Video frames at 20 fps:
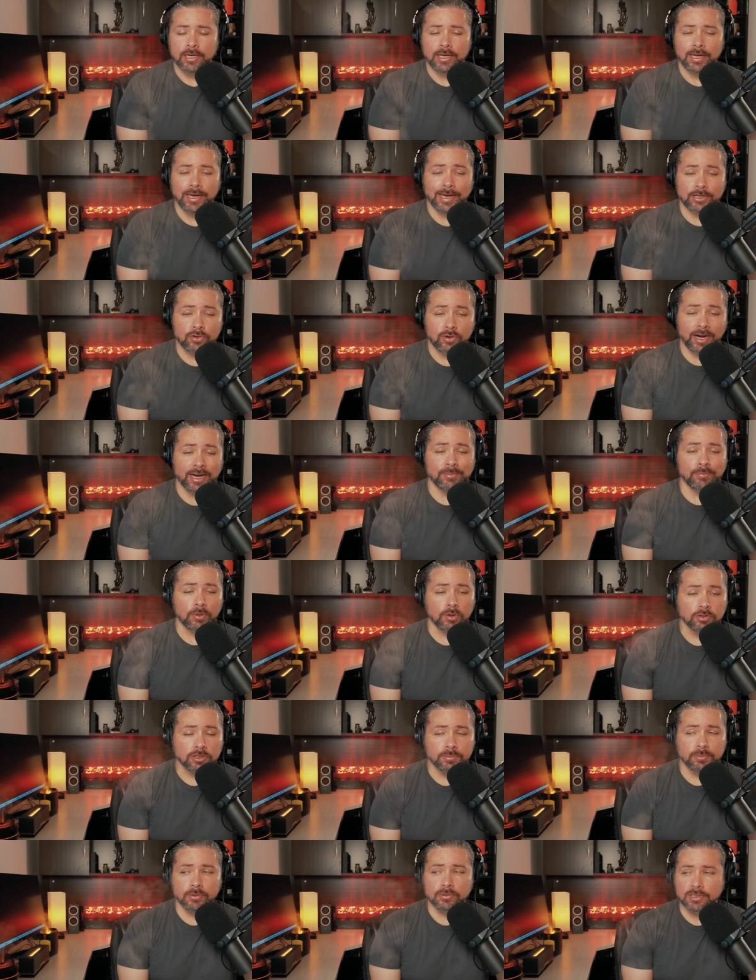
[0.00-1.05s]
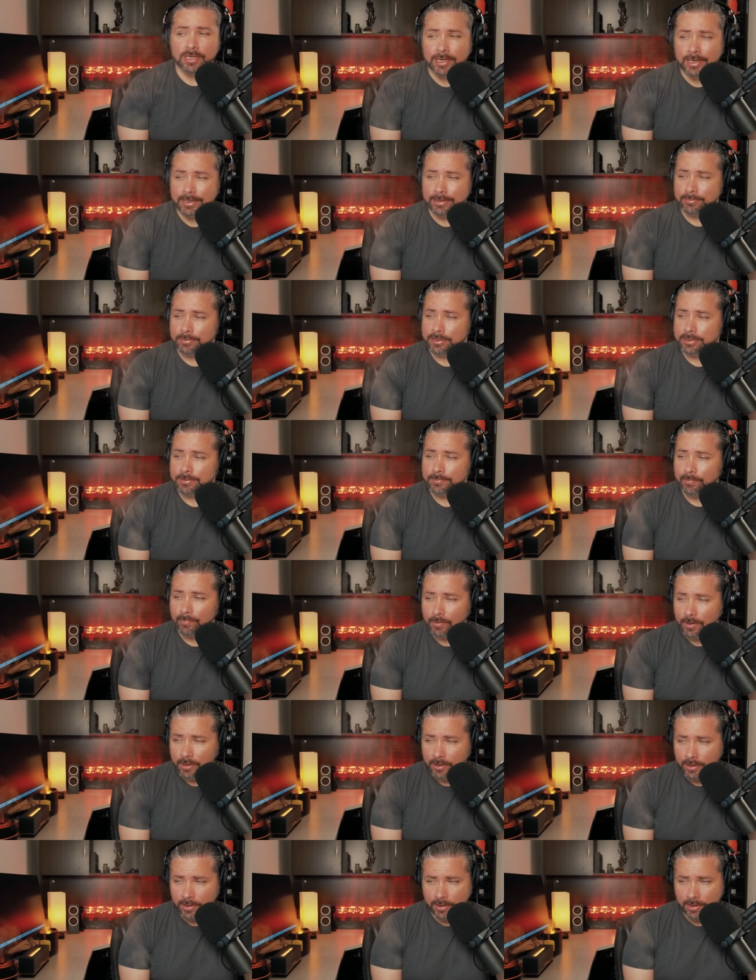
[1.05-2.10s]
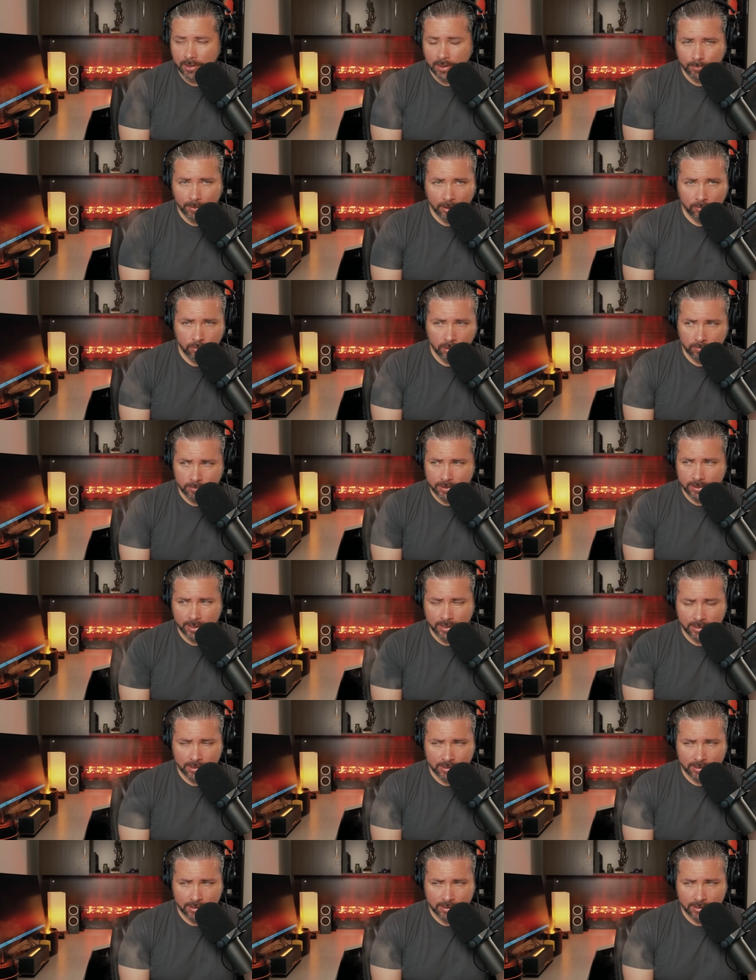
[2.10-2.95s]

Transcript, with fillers: had cried multiple times uh, about what we did.